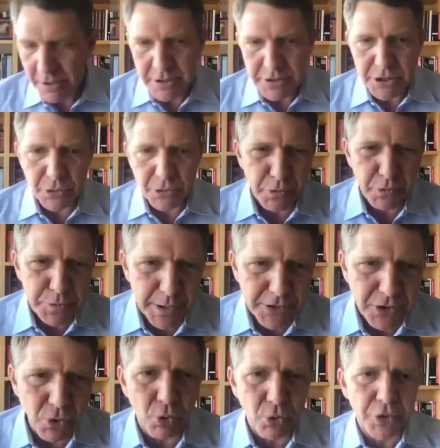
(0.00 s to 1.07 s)
So with
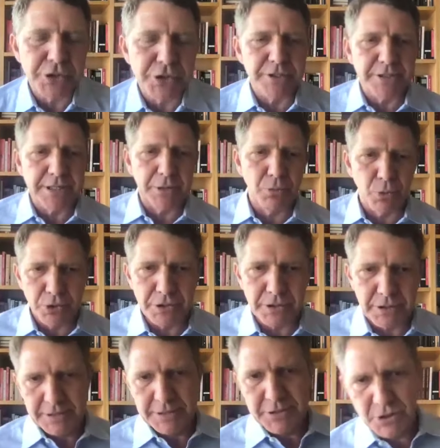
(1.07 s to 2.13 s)
respect to origins, they were,
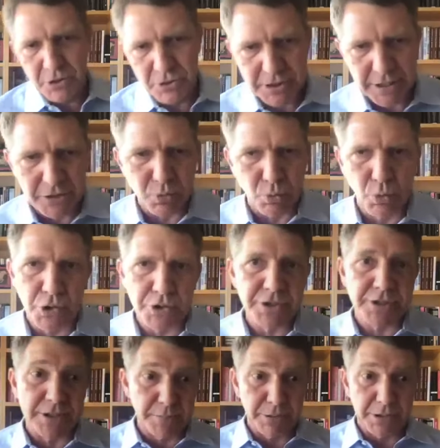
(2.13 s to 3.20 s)
these two states were
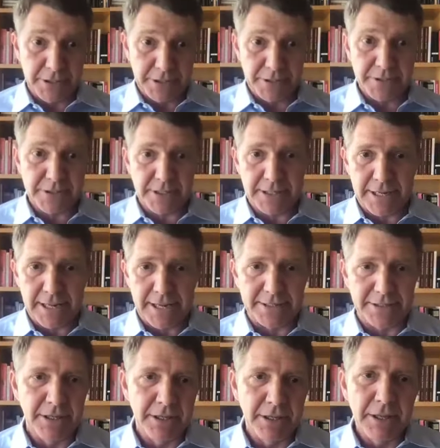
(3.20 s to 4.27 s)
siblings. They
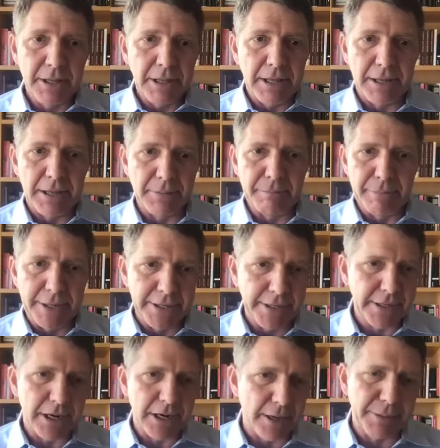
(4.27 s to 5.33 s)
had um, many
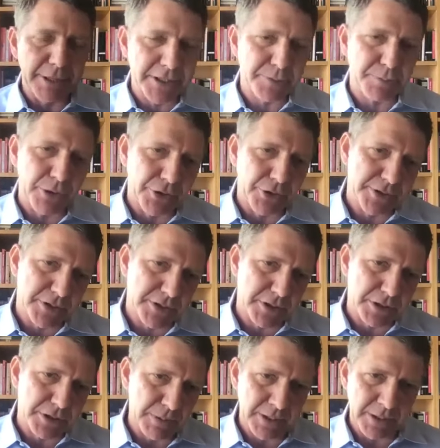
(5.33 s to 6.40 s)
common experiences
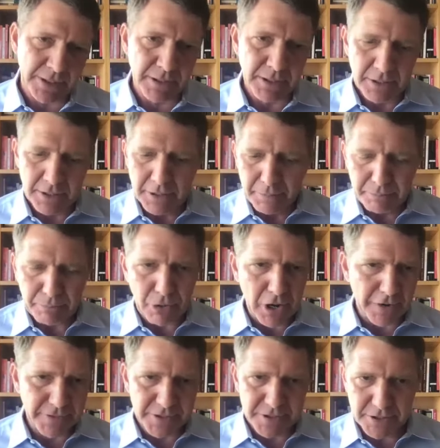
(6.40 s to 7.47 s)
as being
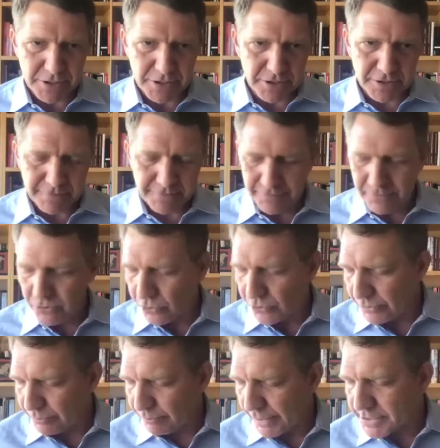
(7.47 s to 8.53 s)
provinces of
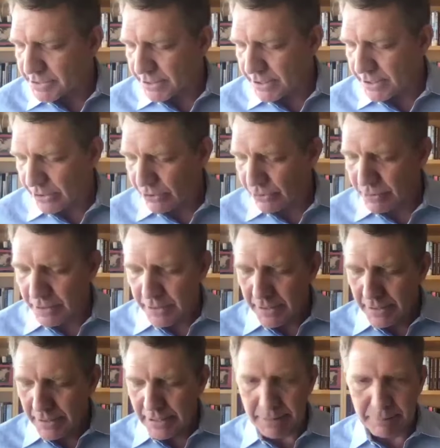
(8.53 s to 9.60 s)
northern Mexico
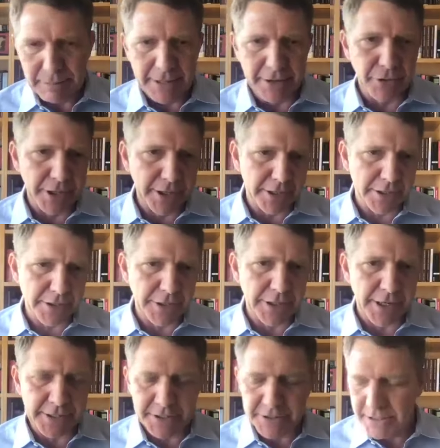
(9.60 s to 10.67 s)
um, entering into the
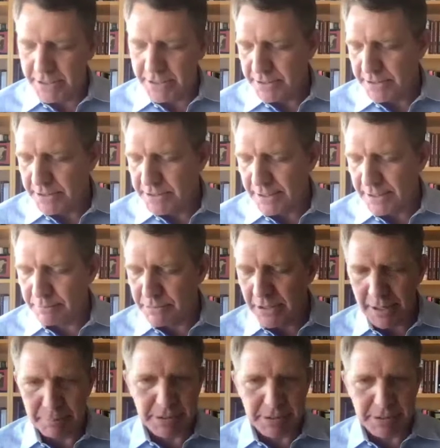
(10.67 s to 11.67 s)
United States at the same time.